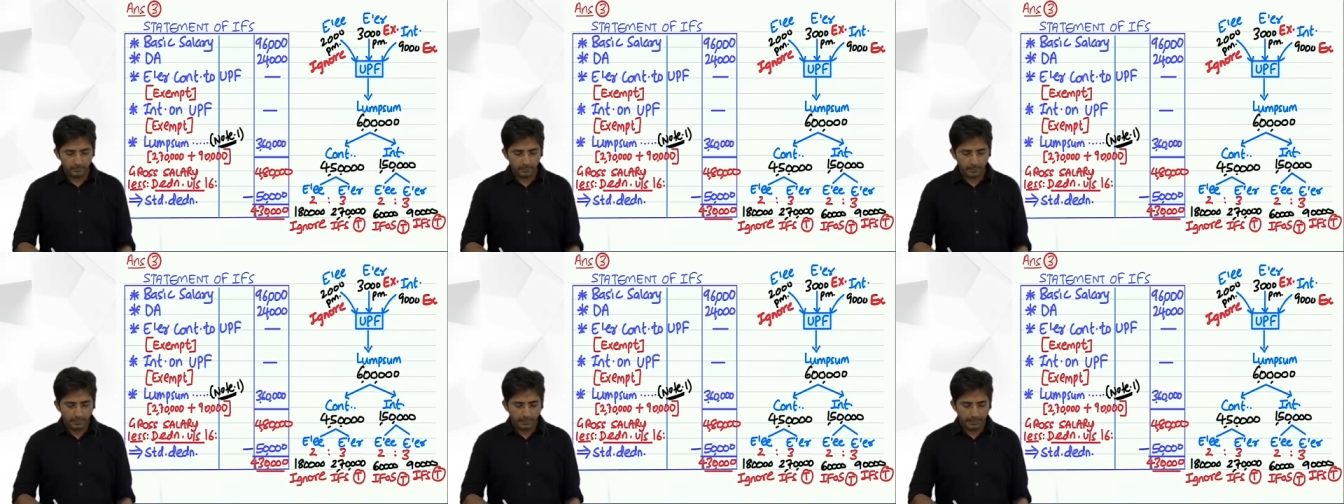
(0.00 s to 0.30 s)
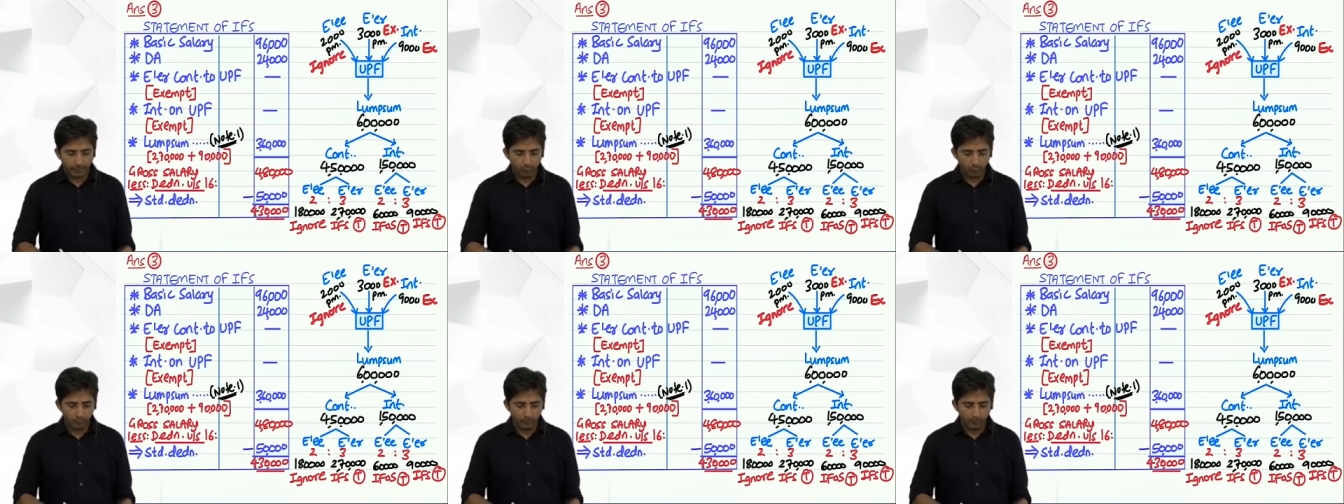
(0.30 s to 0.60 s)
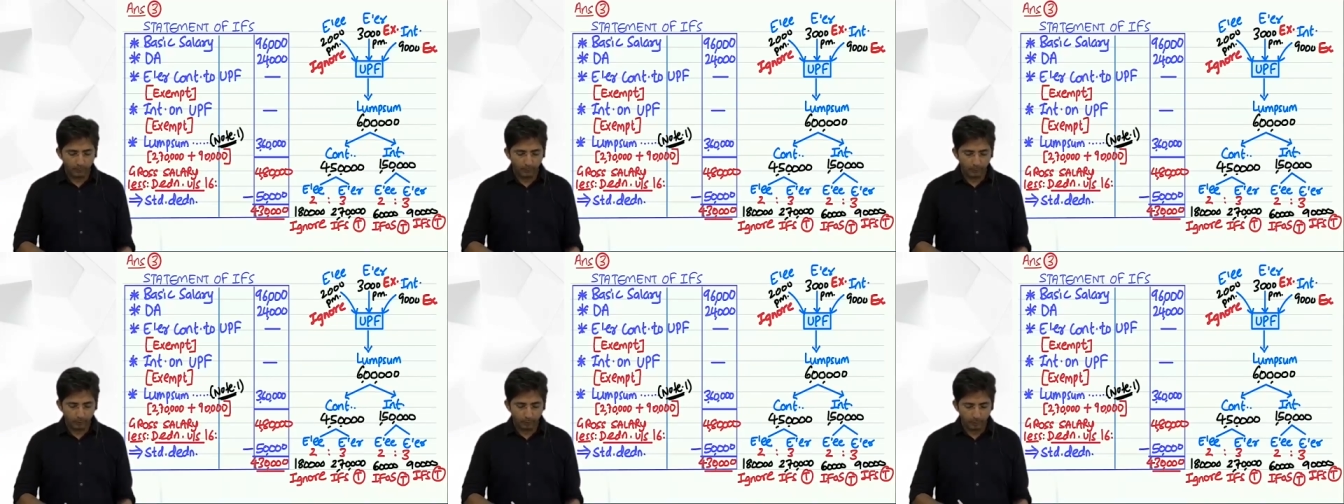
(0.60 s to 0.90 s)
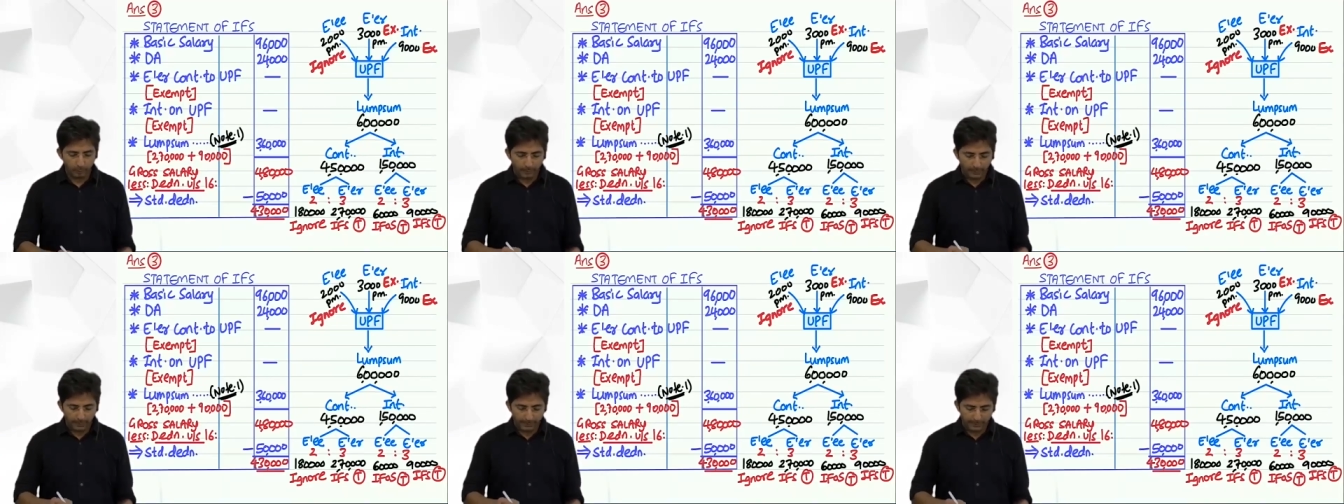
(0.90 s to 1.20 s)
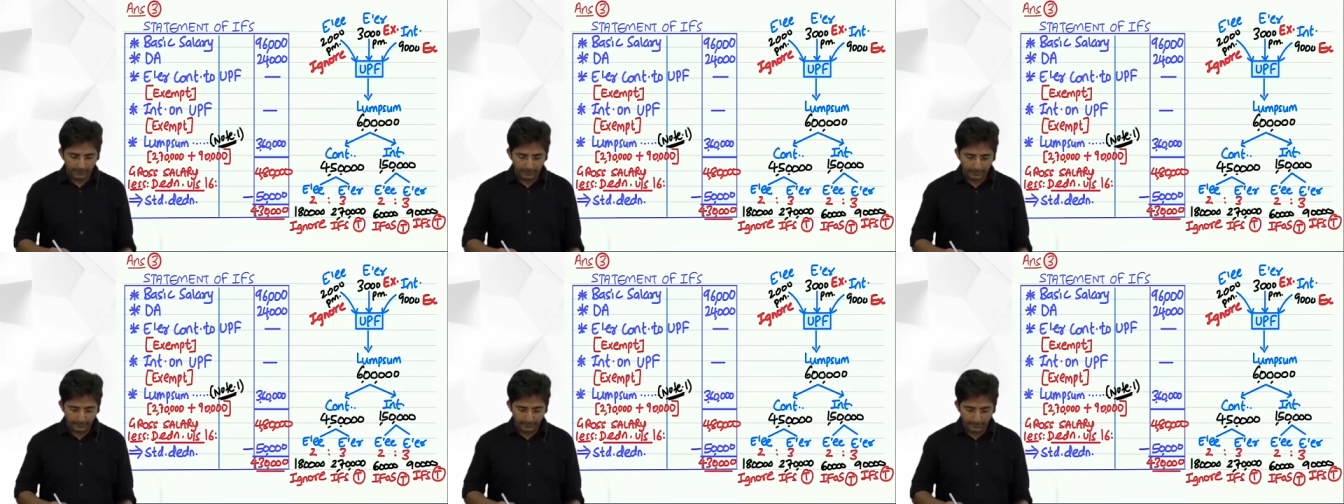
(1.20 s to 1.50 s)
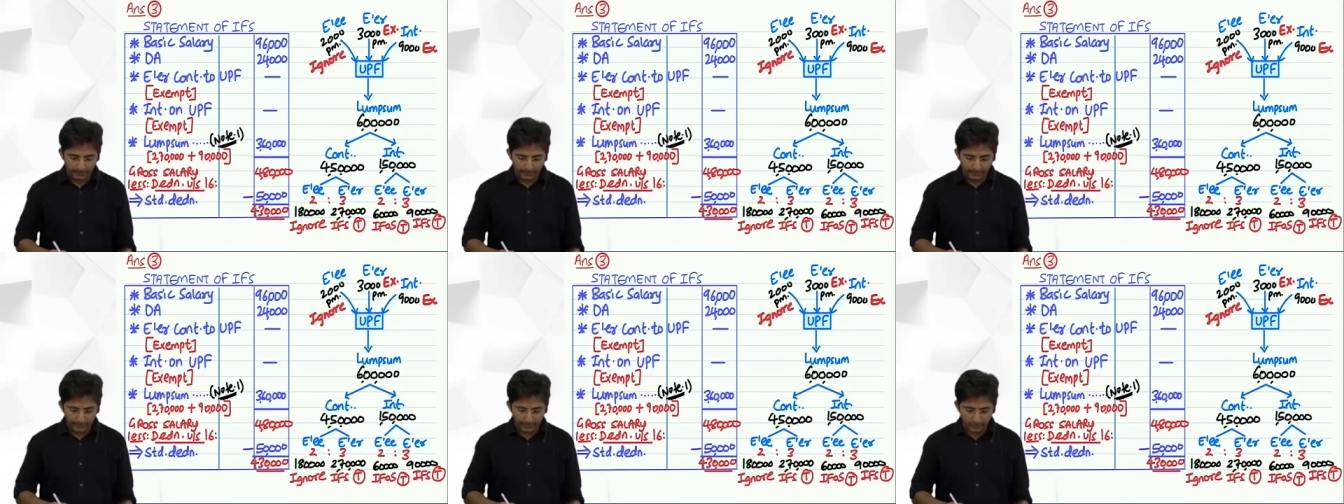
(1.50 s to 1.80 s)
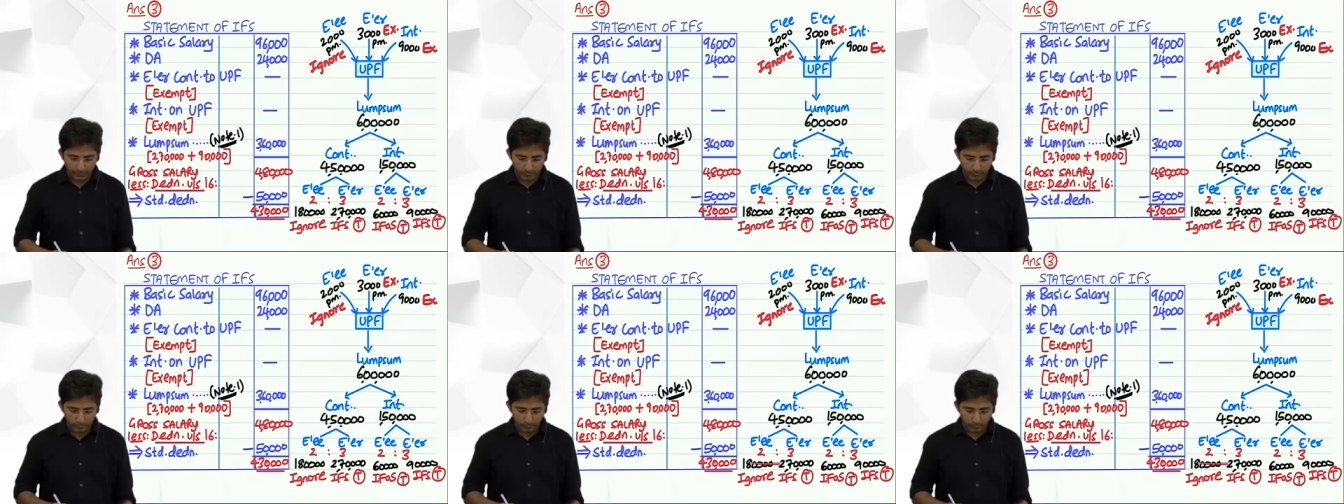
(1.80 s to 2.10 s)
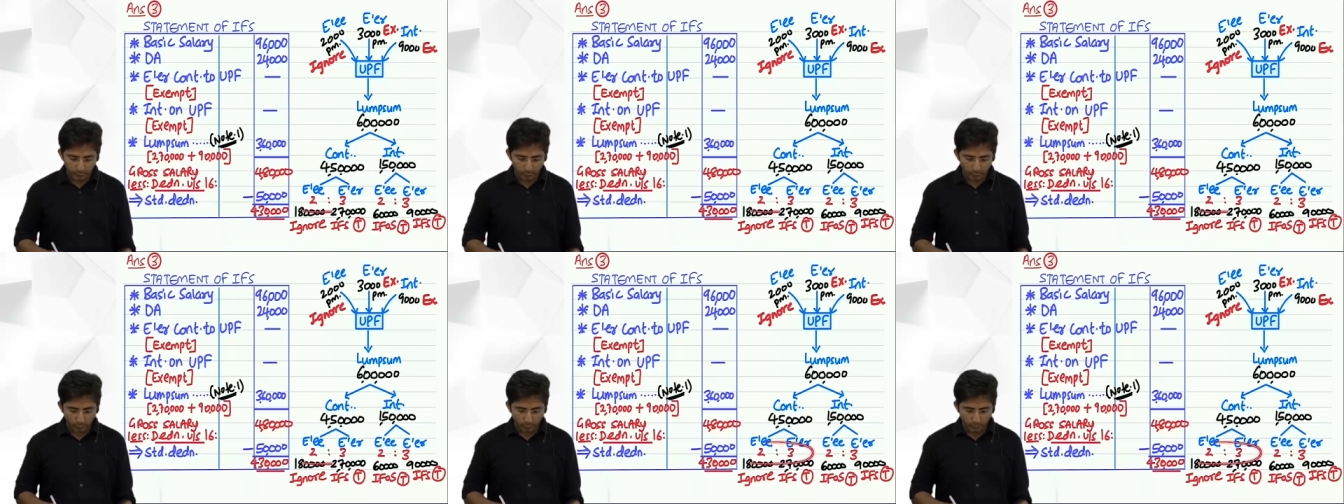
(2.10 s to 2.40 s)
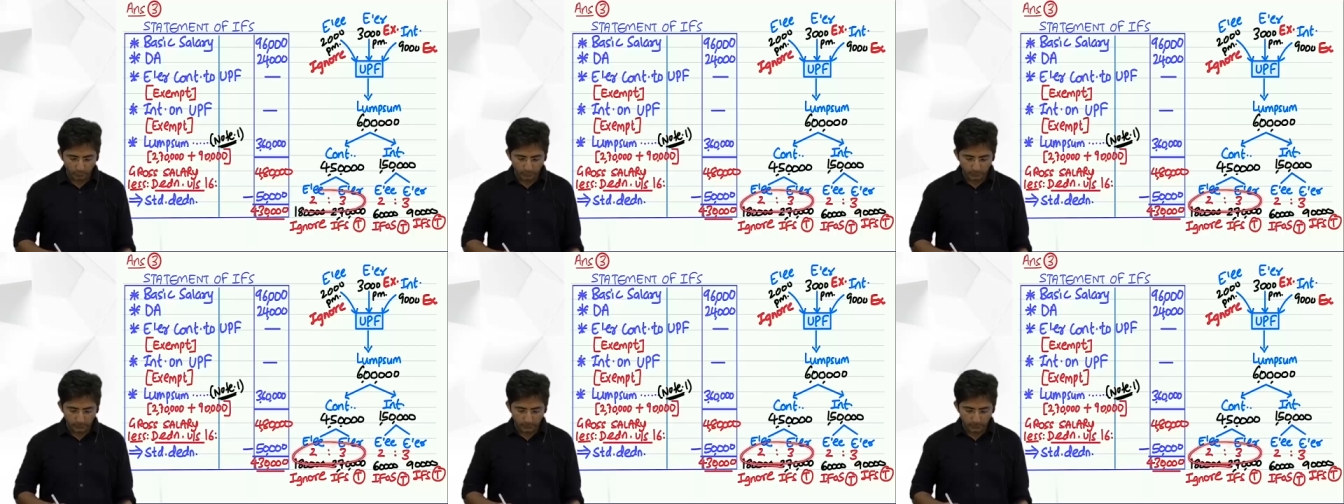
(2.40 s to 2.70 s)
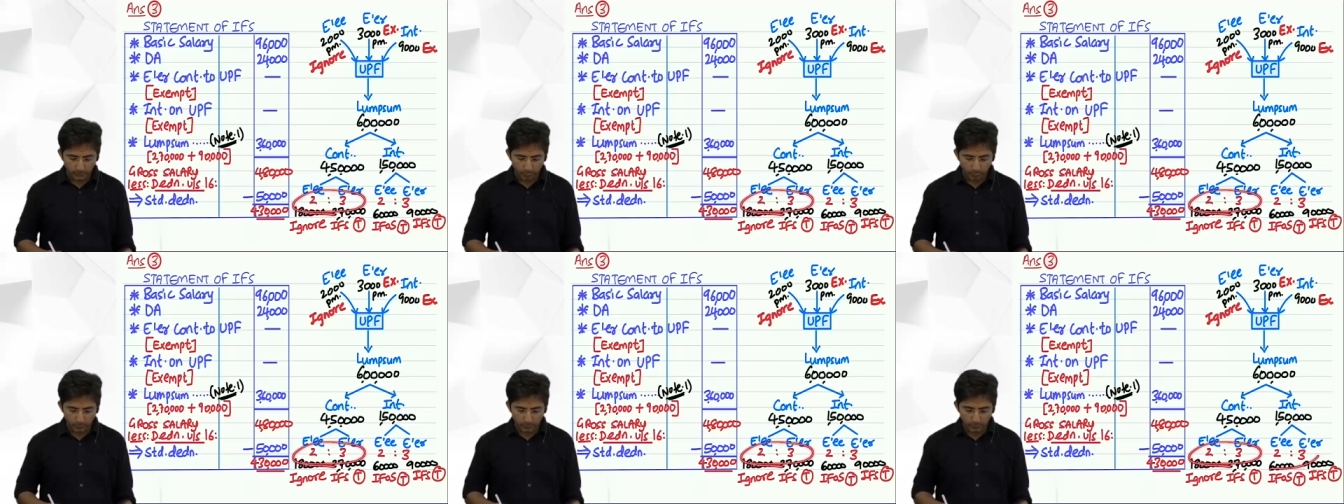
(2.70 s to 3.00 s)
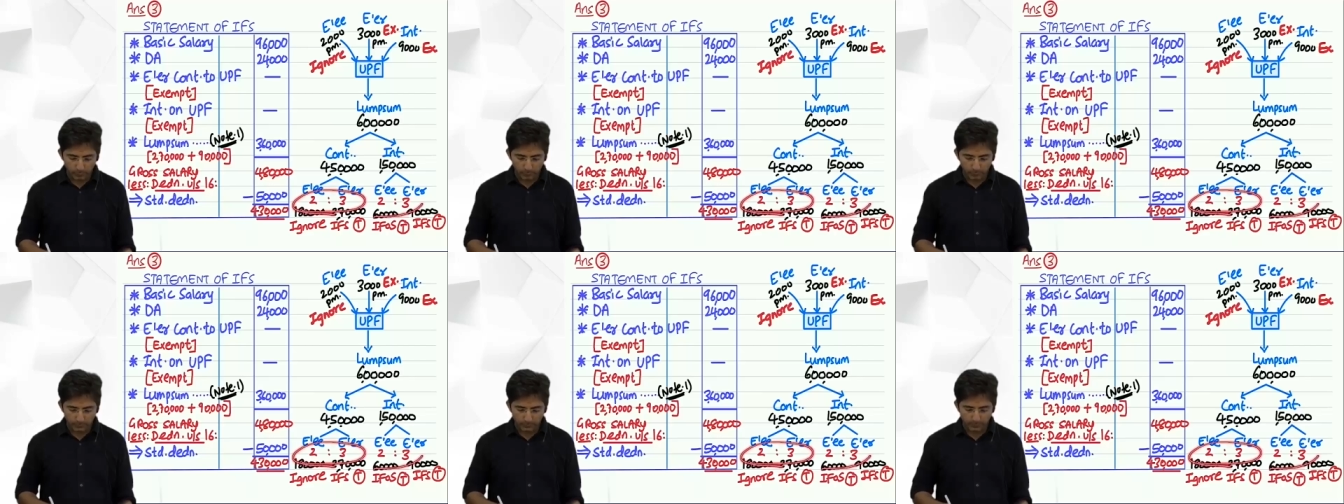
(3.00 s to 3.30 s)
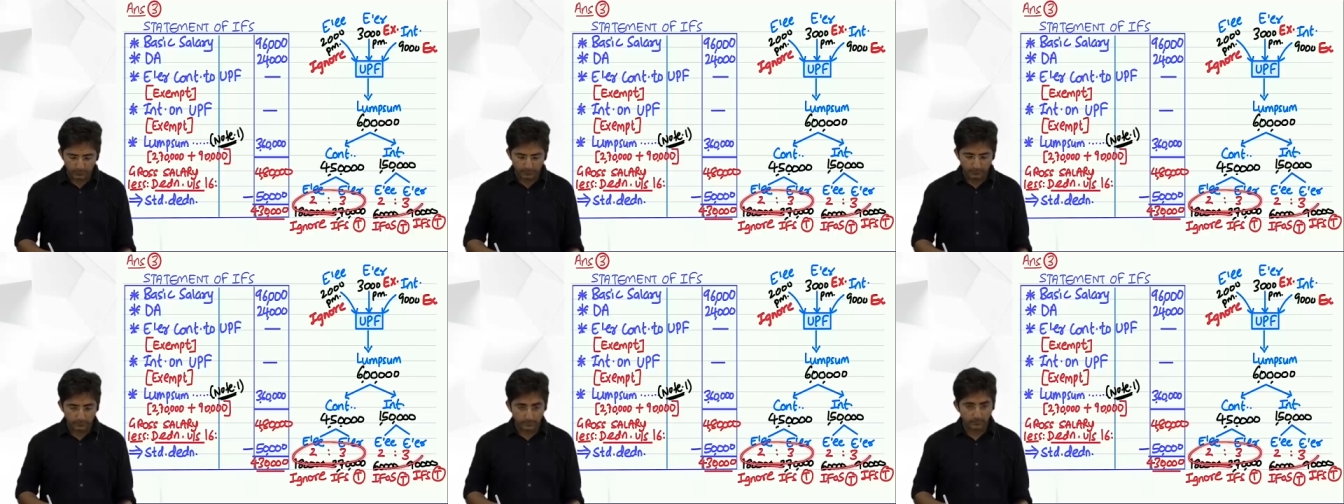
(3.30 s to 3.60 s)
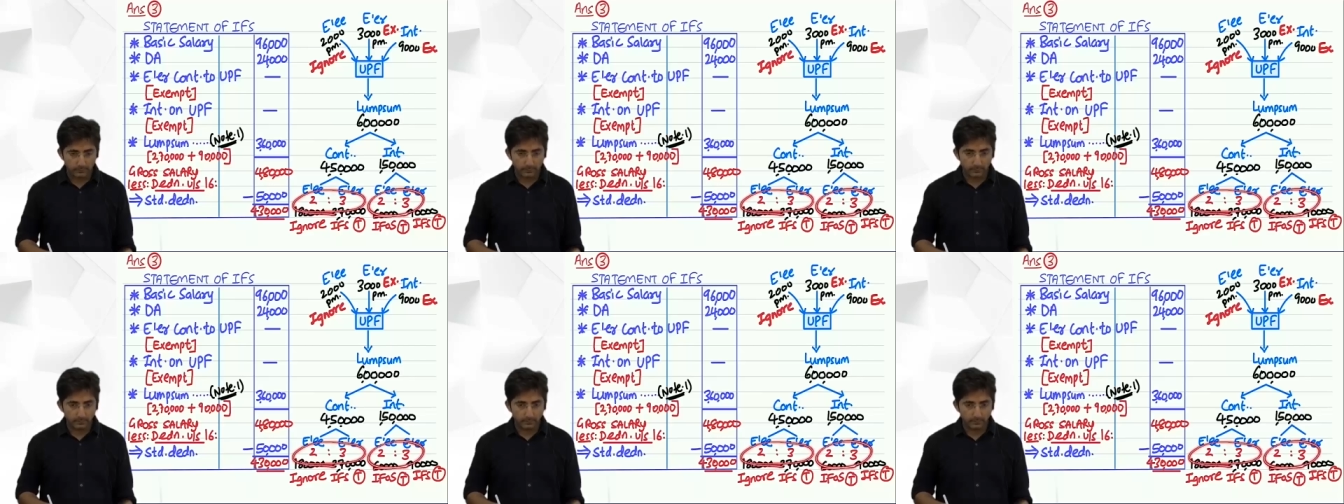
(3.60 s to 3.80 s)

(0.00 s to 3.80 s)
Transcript: I hope you are not biting that ratio should always be 2:3.